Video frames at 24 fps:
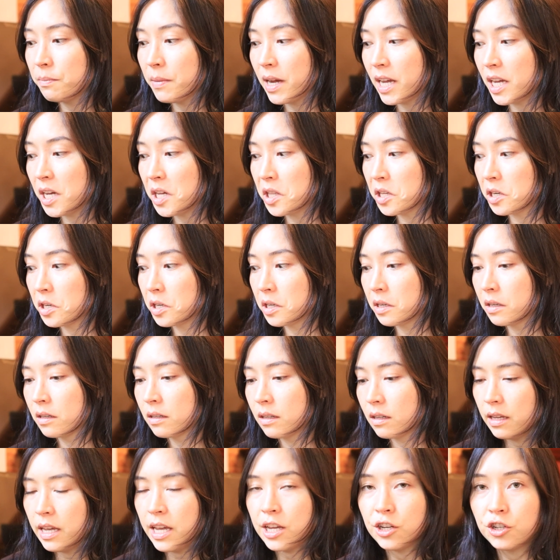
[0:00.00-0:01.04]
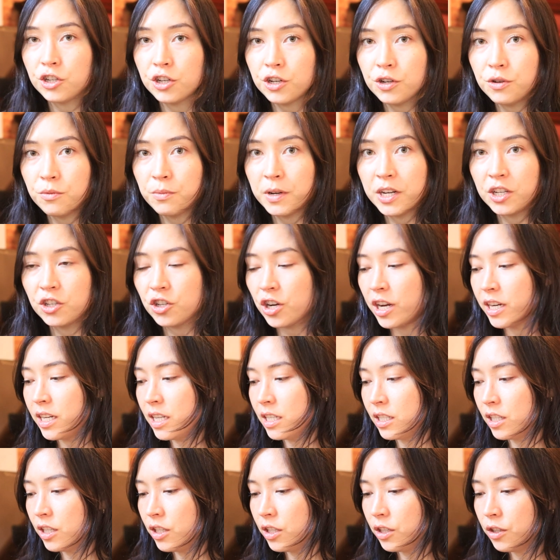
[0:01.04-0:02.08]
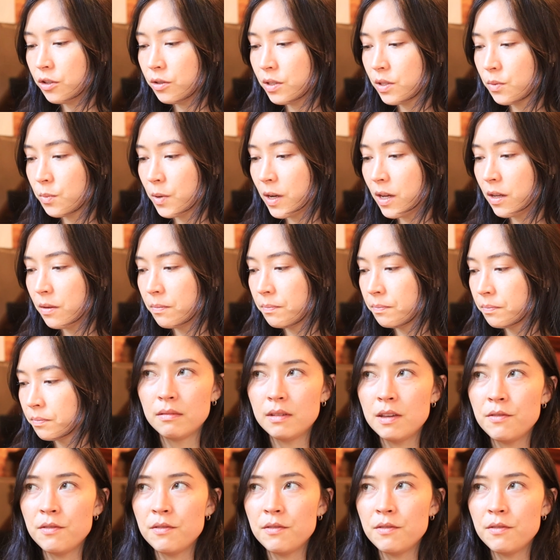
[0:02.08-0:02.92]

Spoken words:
my other issue, which I need to do as well.